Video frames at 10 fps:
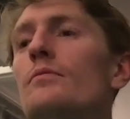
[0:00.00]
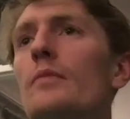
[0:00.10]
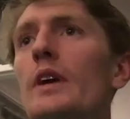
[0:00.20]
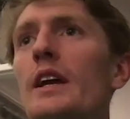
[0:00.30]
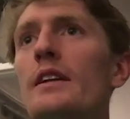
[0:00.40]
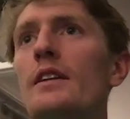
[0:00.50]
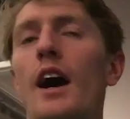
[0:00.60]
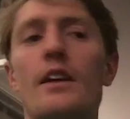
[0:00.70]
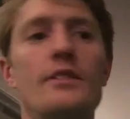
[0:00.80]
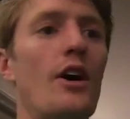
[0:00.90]
in
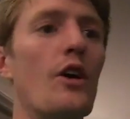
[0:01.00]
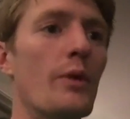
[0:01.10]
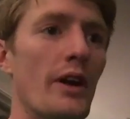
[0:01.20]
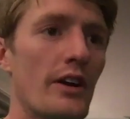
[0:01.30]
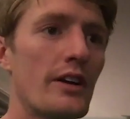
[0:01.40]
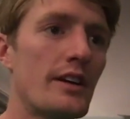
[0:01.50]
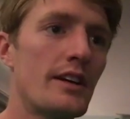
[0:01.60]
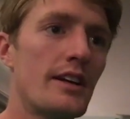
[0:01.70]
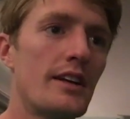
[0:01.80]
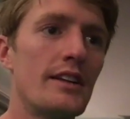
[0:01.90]
October
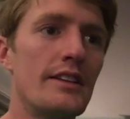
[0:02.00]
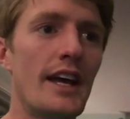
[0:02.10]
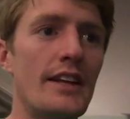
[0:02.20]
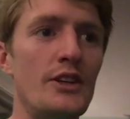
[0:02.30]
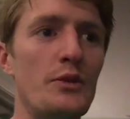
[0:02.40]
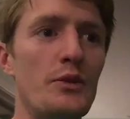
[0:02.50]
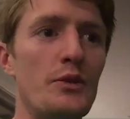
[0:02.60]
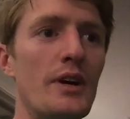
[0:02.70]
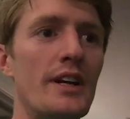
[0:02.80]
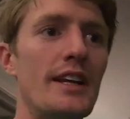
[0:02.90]
than you would